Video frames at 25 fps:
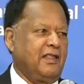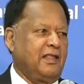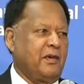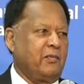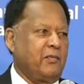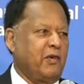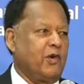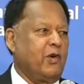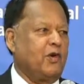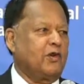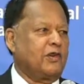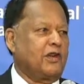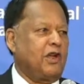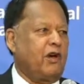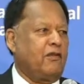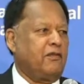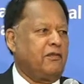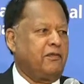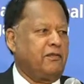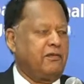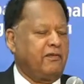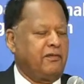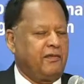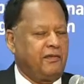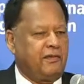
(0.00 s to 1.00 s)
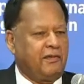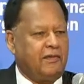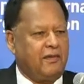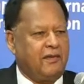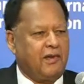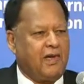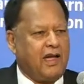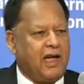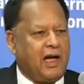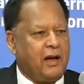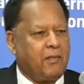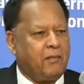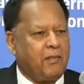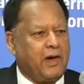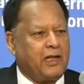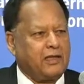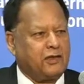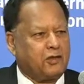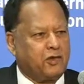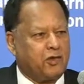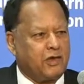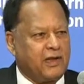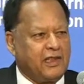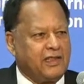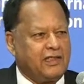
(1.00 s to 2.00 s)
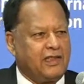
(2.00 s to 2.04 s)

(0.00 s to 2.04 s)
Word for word: The port of Hambantota